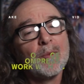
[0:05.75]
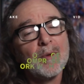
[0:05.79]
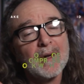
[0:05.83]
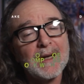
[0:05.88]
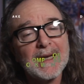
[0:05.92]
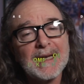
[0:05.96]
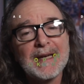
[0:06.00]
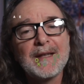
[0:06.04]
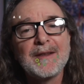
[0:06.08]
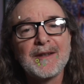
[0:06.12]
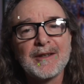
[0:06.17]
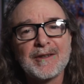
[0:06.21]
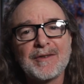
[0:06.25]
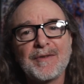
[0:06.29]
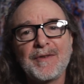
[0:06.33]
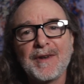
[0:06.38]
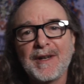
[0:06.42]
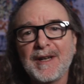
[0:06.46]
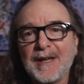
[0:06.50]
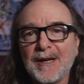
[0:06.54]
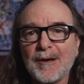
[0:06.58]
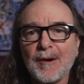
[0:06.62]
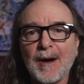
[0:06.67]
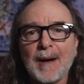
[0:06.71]
Well, in this
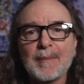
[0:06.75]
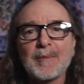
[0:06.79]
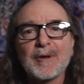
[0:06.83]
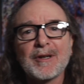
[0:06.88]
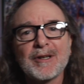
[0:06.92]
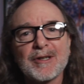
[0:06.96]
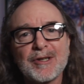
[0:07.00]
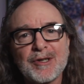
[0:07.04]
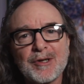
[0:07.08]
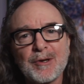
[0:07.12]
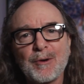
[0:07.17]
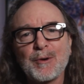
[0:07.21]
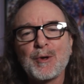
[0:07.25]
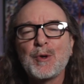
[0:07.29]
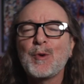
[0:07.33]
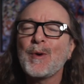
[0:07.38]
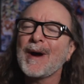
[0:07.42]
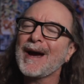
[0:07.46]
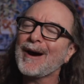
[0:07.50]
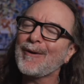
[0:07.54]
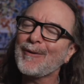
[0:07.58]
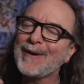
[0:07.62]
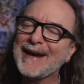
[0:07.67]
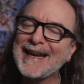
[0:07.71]
video, I'm gonna show you
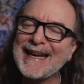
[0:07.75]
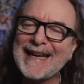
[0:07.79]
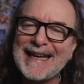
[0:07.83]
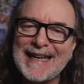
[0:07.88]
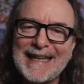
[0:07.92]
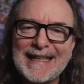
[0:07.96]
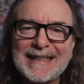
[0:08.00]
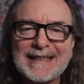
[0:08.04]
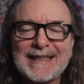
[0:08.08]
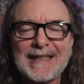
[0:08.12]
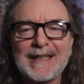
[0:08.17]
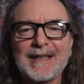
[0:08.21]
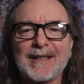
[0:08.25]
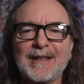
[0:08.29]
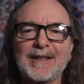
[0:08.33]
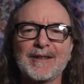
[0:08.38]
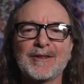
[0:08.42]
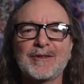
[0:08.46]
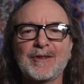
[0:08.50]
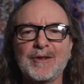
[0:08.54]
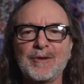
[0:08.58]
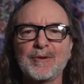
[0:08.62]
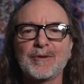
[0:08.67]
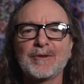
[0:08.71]
how easy it
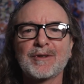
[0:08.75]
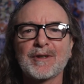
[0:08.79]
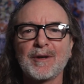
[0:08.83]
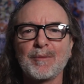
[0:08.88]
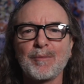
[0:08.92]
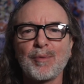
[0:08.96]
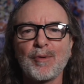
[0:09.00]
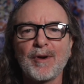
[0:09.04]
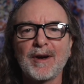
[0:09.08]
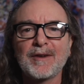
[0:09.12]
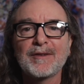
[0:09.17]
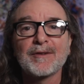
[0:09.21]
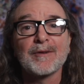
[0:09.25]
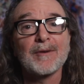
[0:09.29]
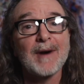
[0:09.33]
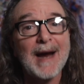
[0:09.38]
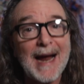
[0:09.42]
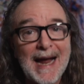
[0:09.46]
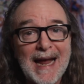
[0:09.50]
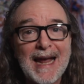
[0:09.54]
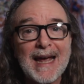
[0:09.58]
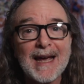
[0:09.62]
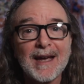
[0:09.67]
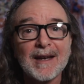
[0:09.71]
is to use compressor
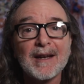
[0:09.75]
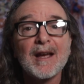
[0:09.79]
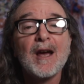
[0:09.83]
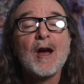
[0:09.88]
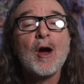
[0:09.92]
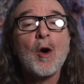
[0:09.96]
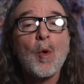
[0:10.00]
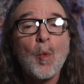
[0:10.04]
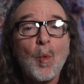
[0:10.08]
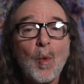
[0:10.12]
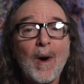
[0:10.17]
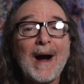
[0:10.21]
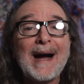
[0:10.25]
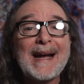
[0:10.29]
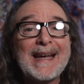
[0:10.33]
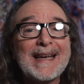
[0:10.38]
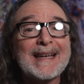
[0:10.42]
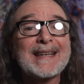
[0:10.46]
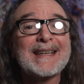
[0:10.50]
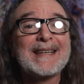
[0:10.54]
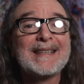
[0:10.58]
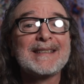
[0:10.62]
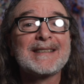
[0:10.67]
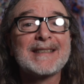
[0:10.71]
and why
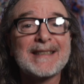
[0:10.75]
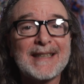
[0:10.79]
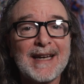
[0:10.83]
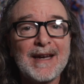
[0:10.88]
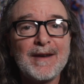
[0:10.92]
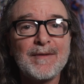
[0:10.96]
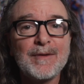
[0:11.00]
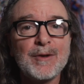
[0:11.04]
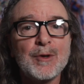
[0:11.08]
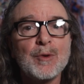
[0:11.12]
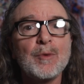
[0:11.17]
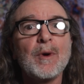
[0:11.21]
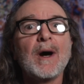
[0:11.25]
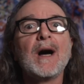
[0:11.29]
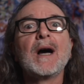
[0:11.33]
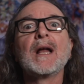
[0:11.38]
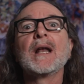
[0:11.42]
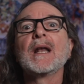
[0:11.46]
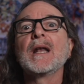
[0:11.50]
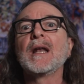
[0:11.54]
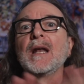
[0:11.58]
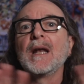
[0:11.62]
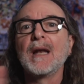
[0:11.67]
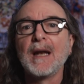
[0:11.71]
it can save you a
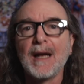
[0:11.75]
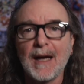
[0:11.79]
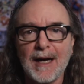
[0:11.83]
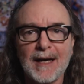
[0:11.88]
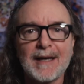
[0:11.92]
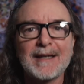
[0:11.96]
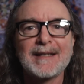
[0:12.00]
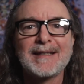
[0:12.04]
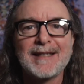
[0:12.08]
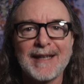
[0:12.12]
lot of